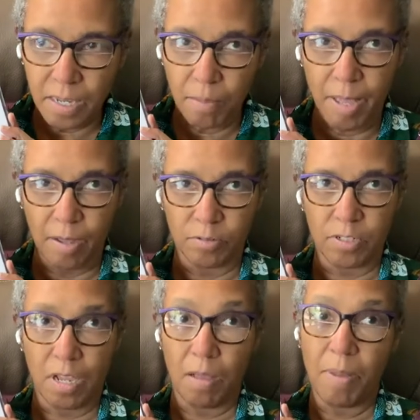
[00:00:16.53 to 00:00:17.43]
about
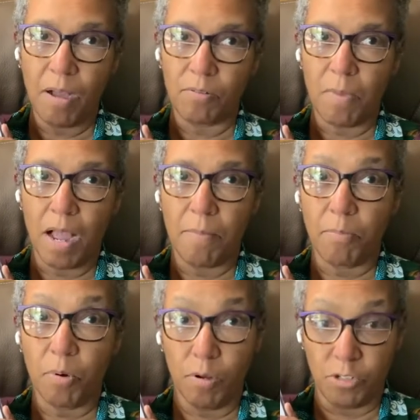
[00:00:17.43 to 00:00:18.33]
my
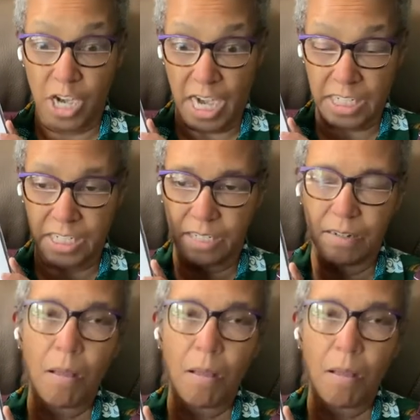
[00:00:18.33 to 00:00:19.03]
project,